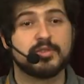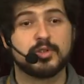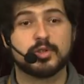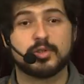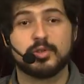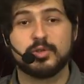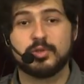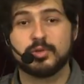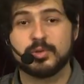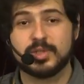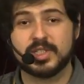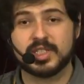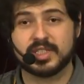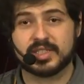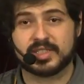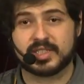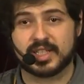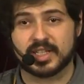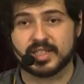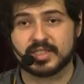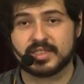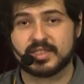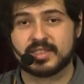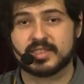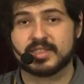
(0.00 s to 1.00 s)
your unit
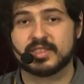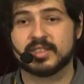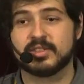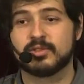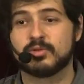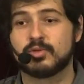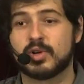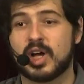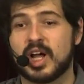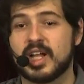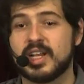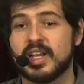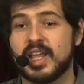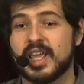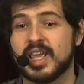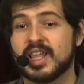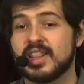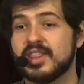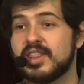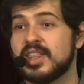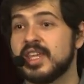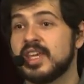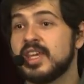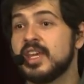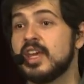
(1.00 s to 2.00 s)
tests run in
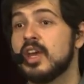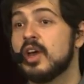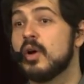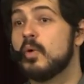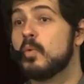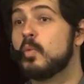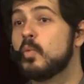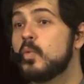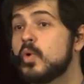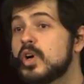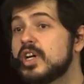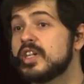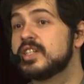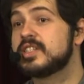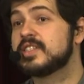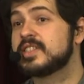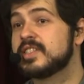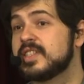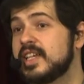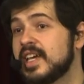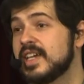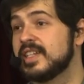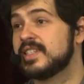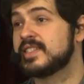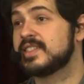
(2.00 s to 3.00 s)
the worst
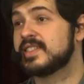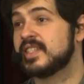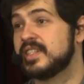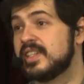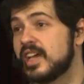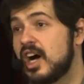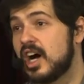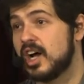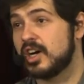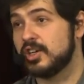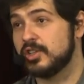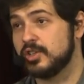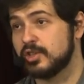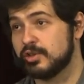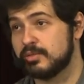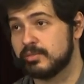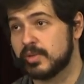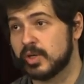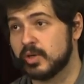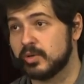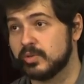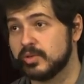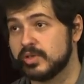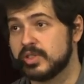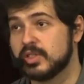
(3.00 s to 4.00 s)
case scenario
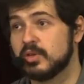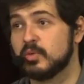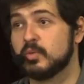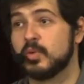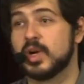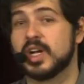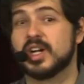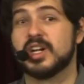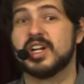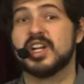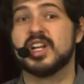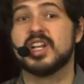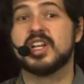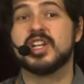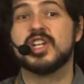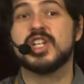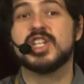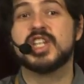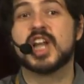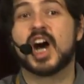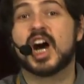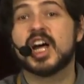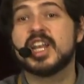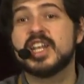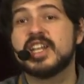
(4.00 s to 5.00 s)
mode, where
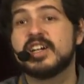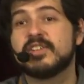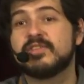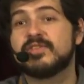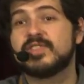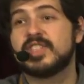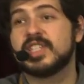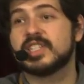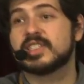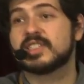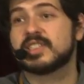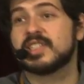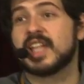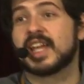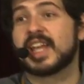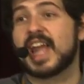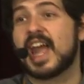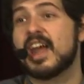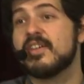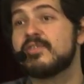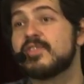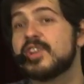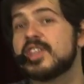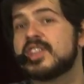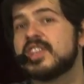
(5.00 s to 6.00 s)
none of this, like
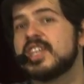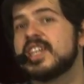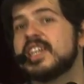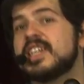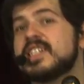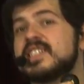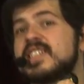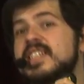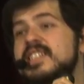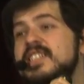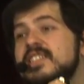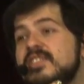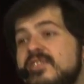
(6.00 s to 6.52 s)
everything is as